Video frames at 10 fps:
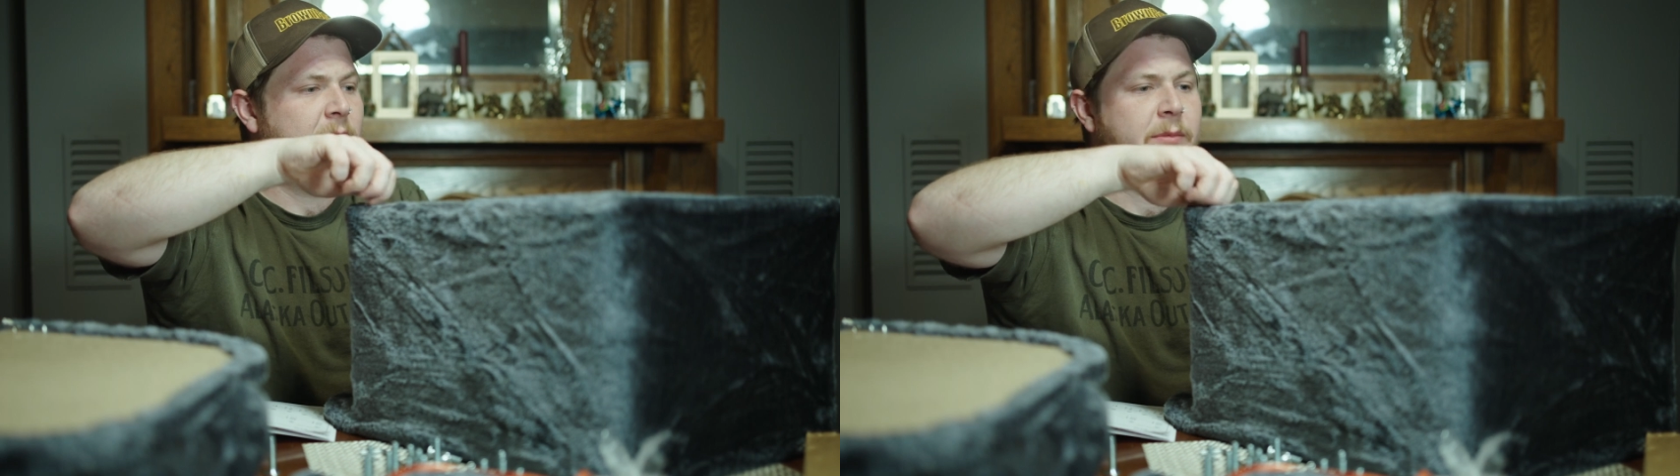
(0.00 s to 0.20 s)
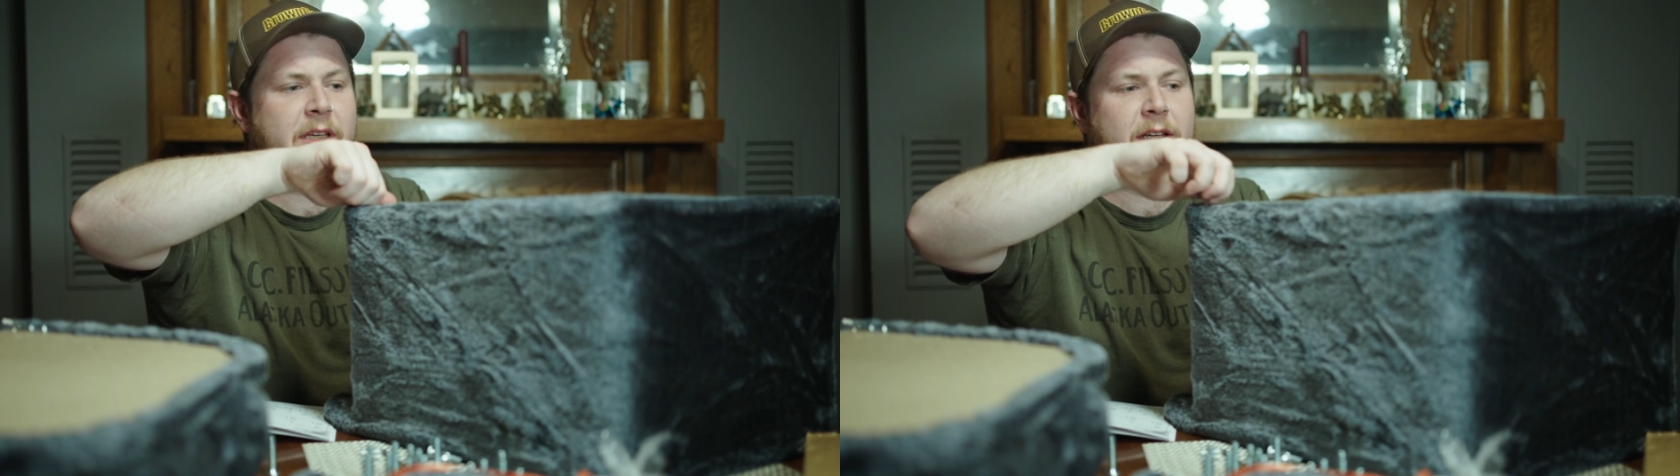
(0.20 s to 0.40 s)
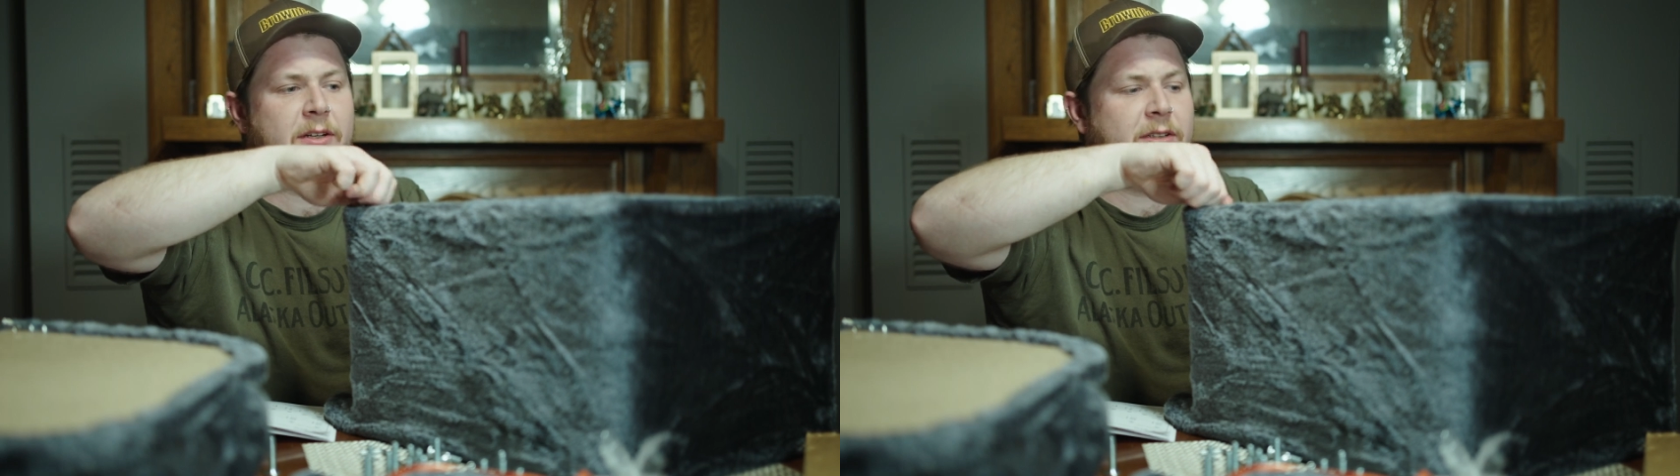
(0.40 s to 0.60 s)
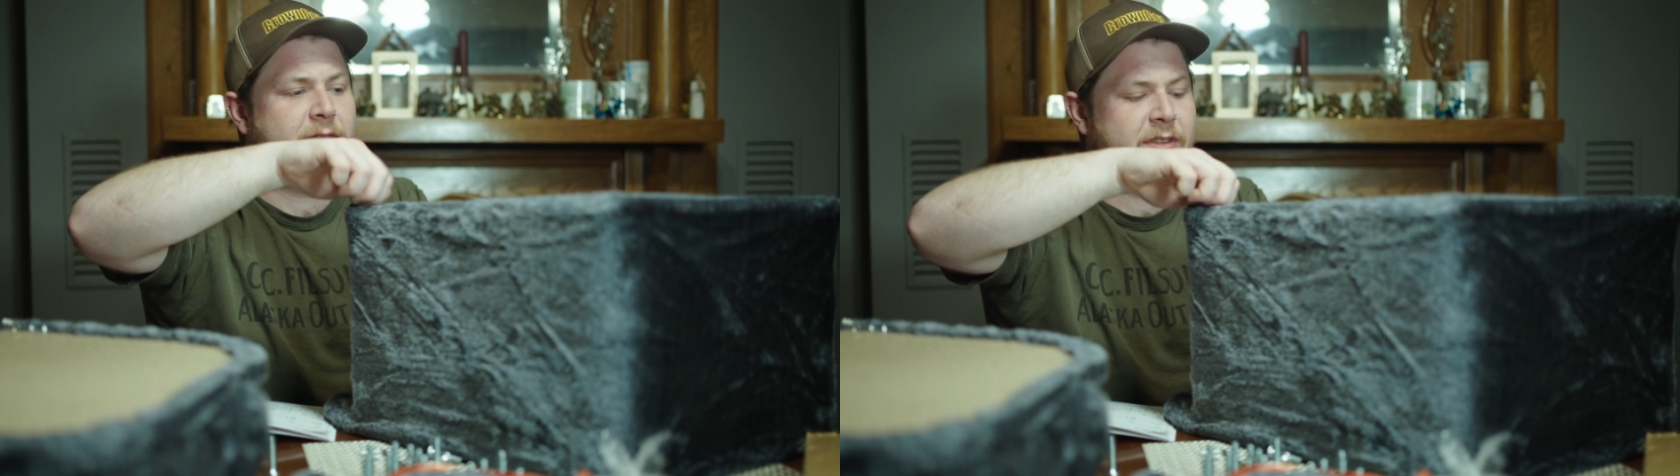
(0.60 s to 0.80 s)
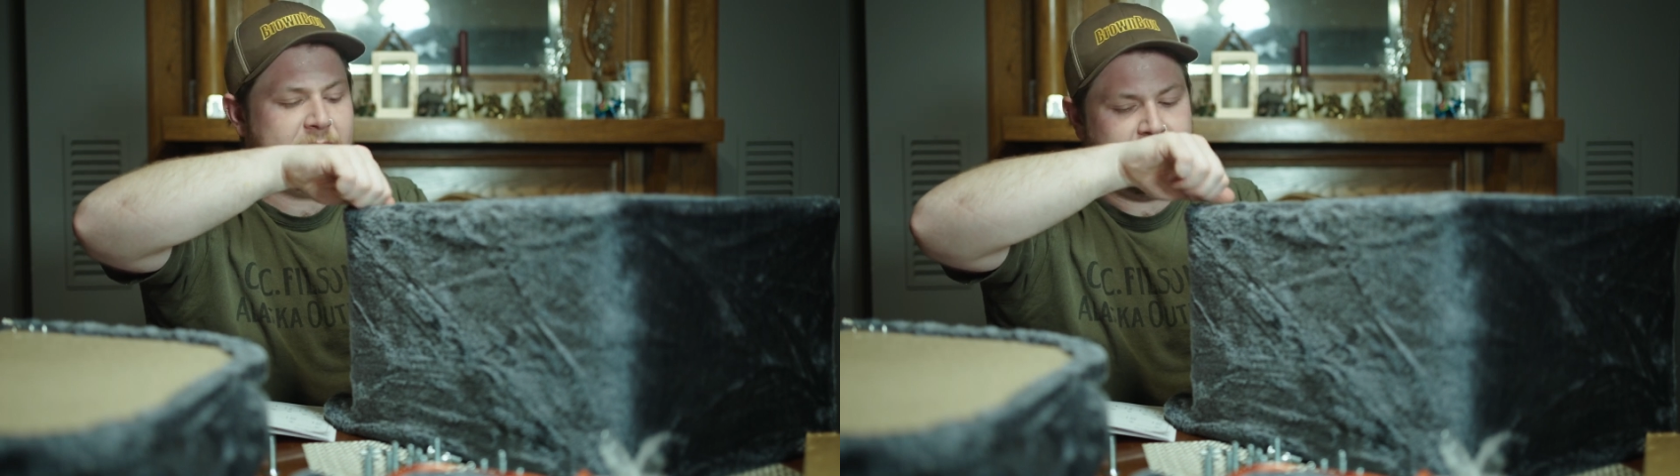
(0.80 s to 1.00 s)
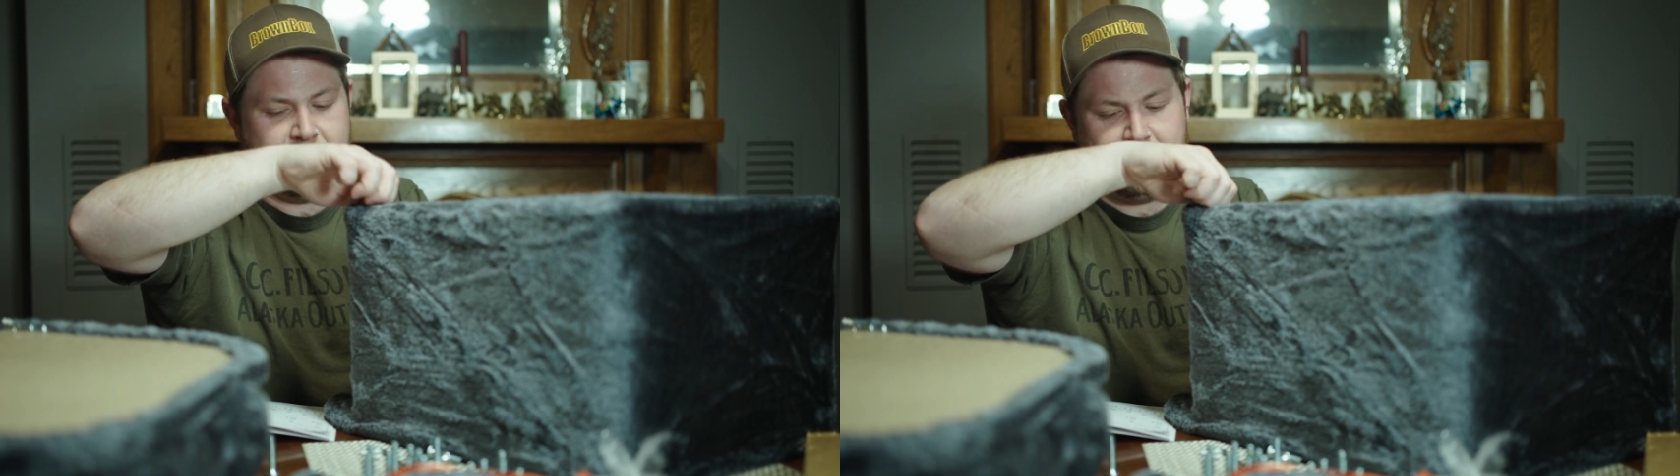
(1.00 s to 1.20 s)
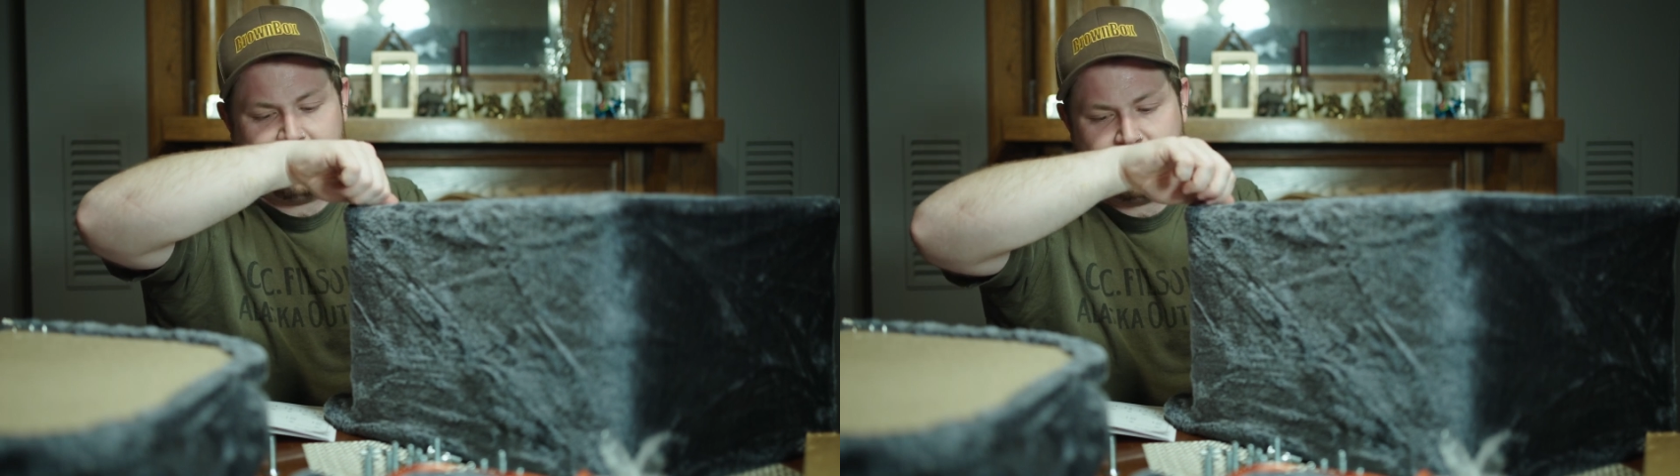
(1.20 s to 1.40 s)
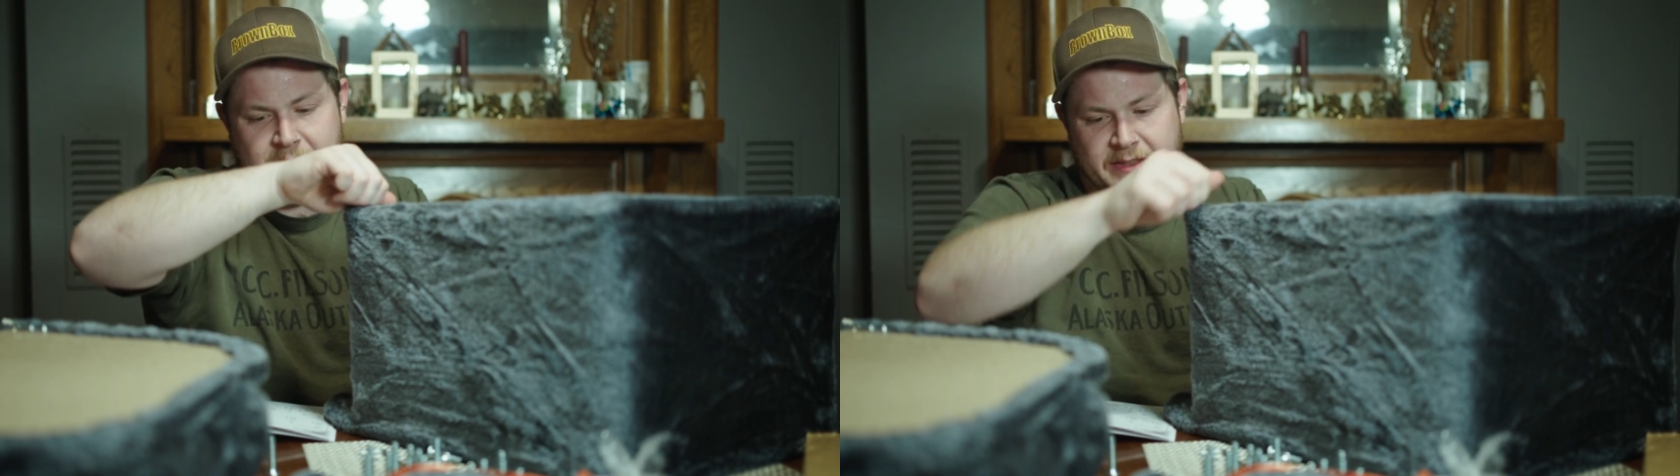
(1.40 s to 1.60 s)
I'm gonna get all of these on
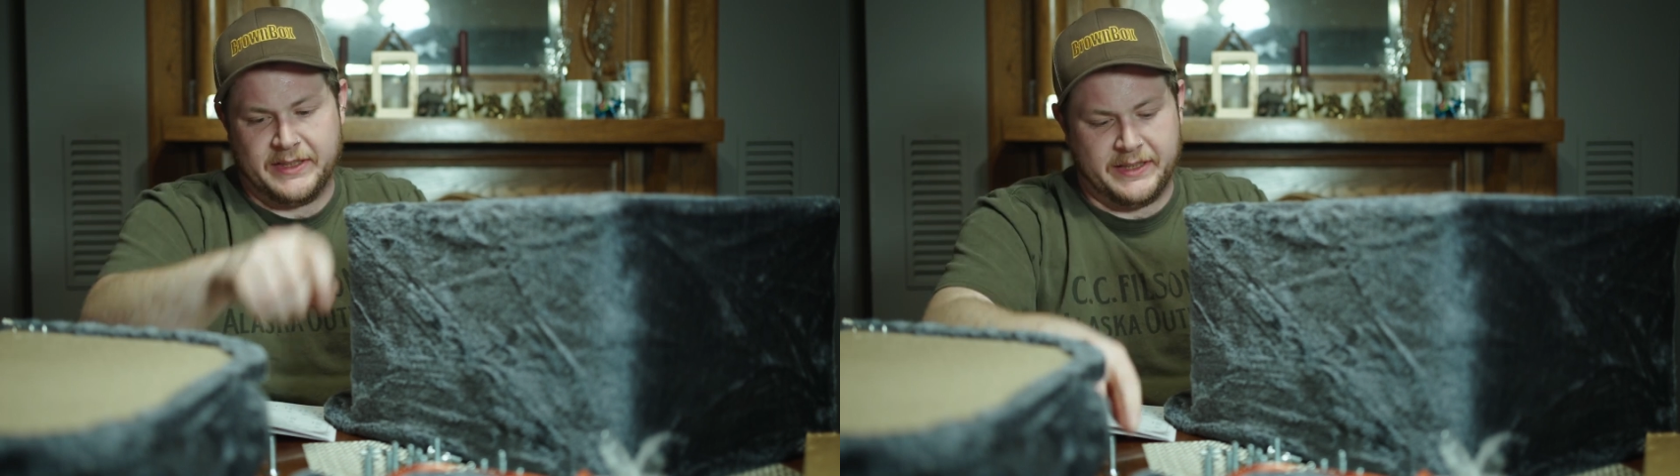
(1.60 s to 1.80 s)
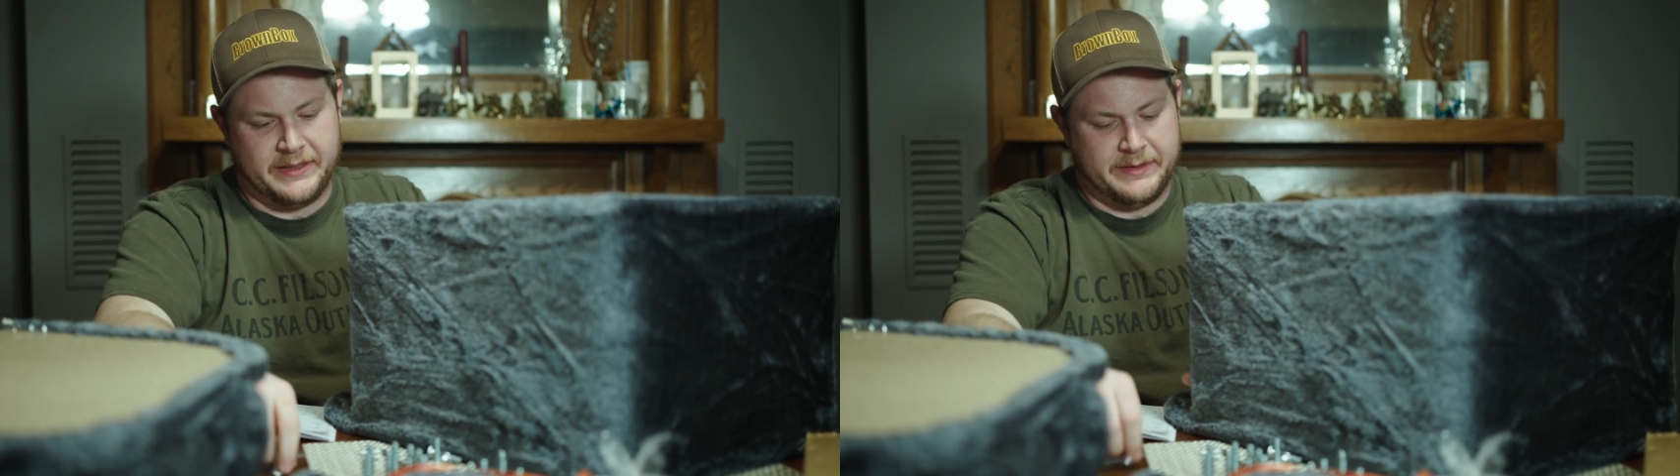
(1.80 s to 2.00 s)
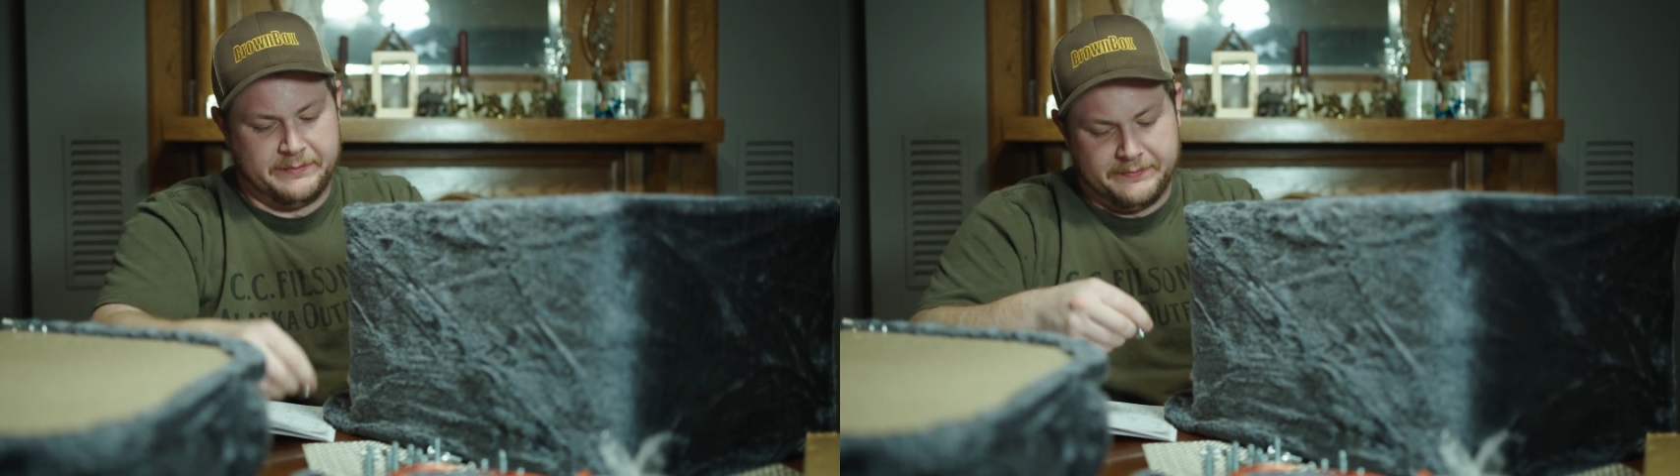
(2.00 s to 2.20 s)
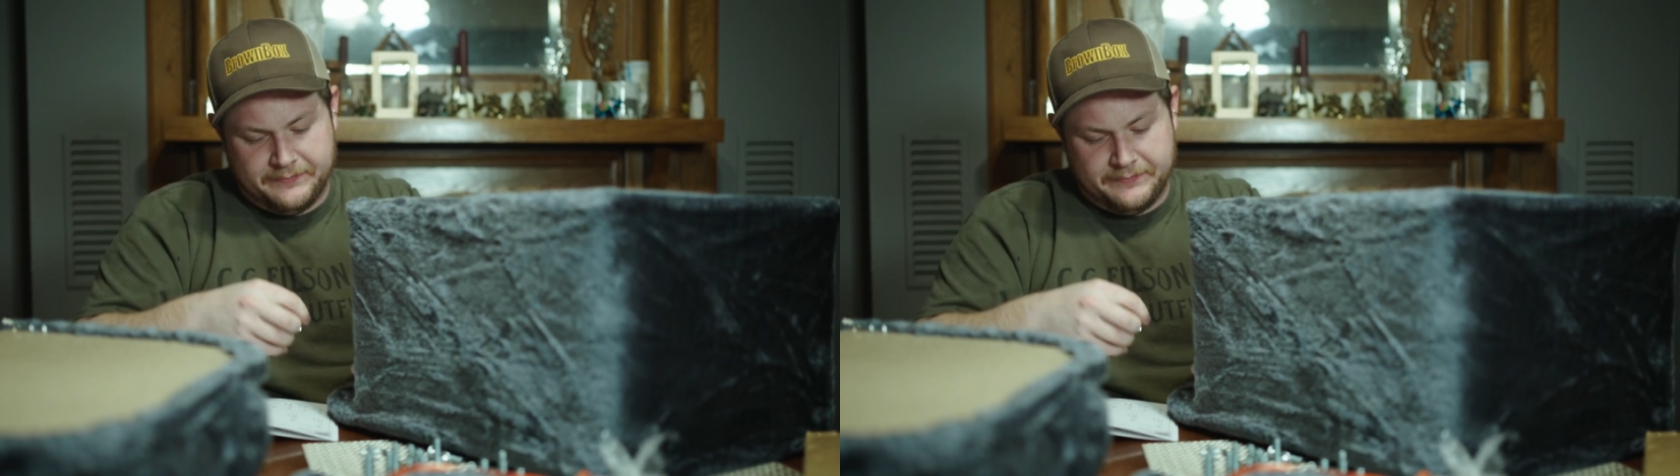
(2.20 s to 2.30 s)
before I tighten them.